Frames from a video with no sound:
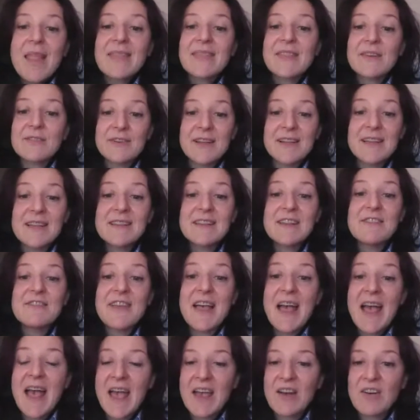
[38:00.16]

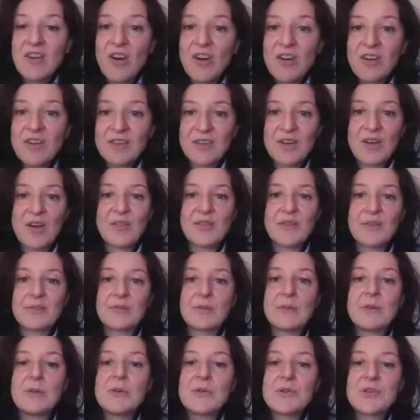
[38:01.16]
relative error on the
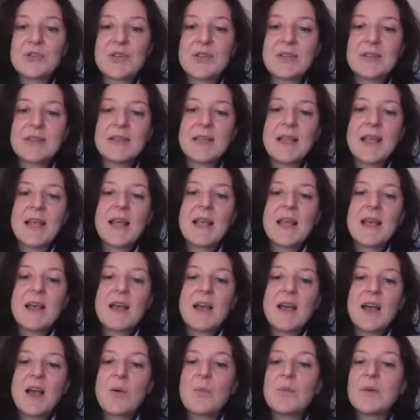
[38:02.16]
solution
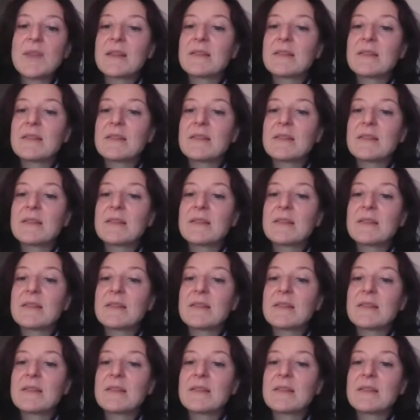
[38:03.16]
with the